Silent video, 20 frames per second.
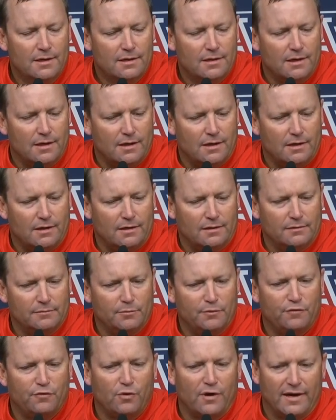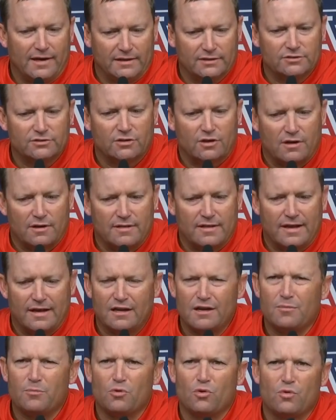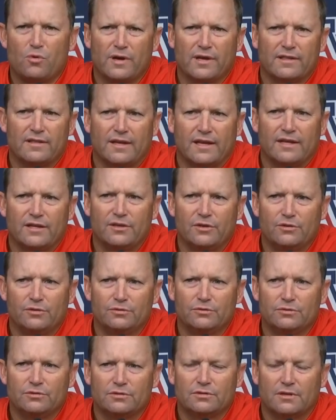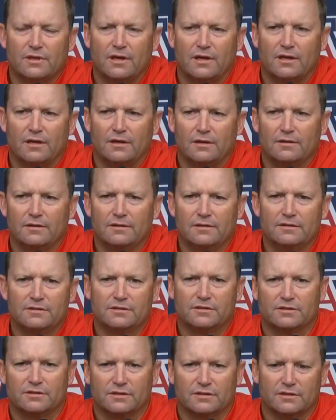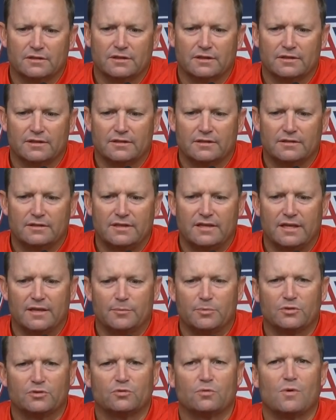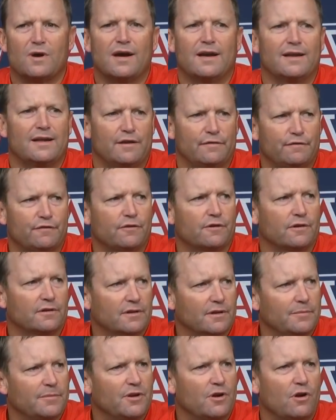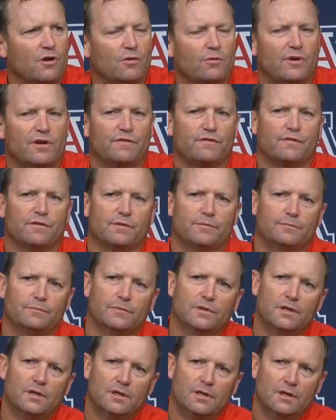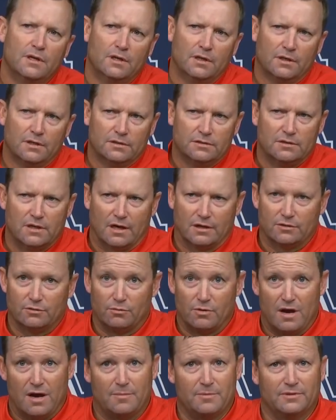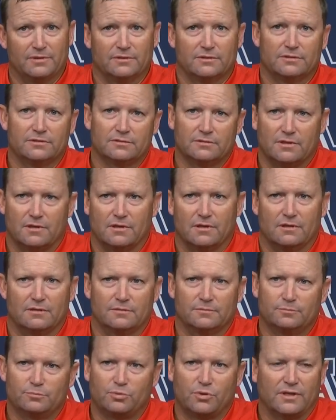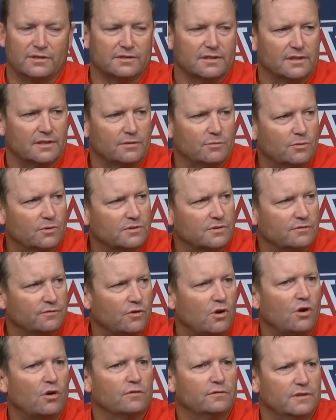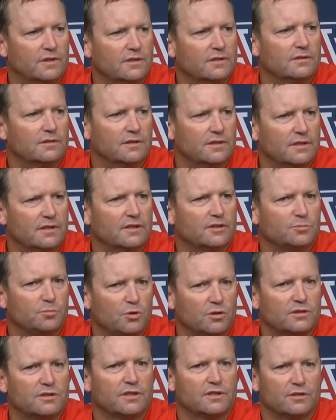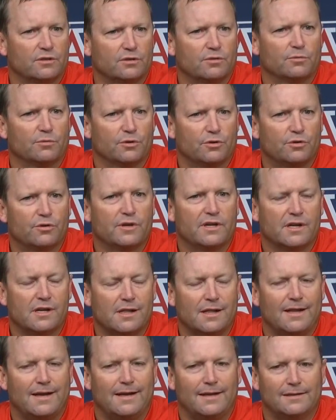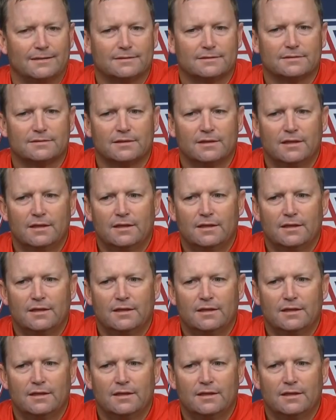Uh, before I get started on that, a couple quick thank yous. Uh, this is a, a campus wide effort. I mean, all the way from Dr. Robbins, our president, was involved in, in this particular recruiting class,